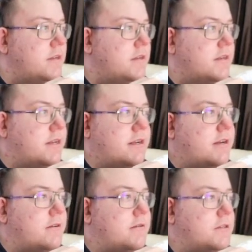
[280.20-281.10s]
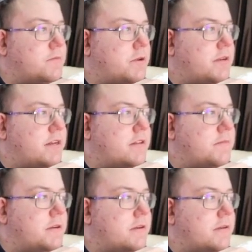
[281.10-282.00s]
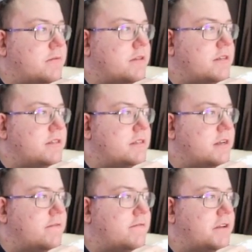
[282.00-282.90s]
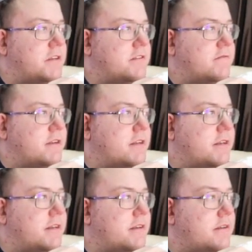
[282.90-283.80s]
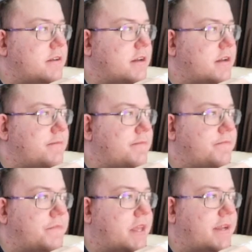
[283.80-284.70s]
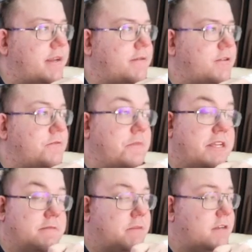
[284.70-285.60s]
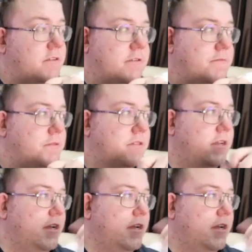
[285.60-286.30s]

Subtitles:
Kadokawa just blown out of the park with these figures, really. They do amazing paint jobs.